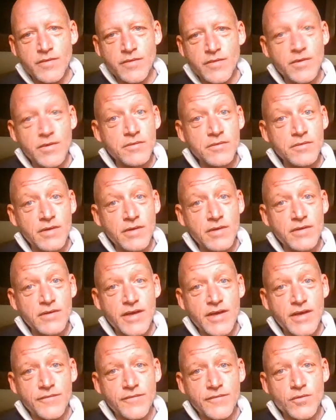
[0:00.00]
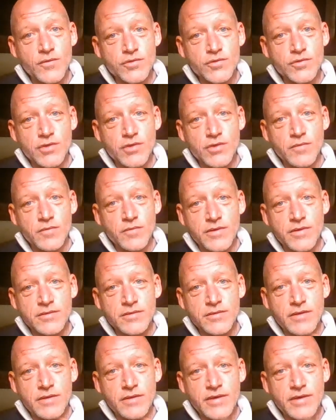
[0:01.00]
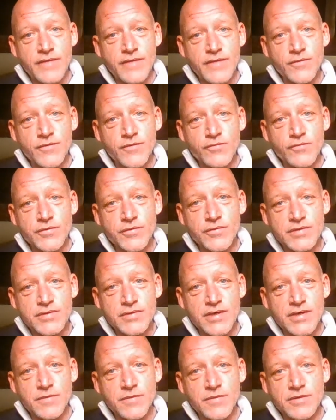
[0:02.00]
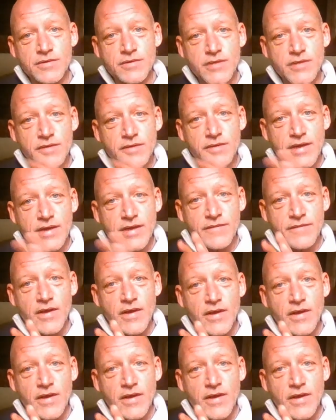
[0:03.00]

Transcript: When you don't have your job, when you don't have your routine, when you don't have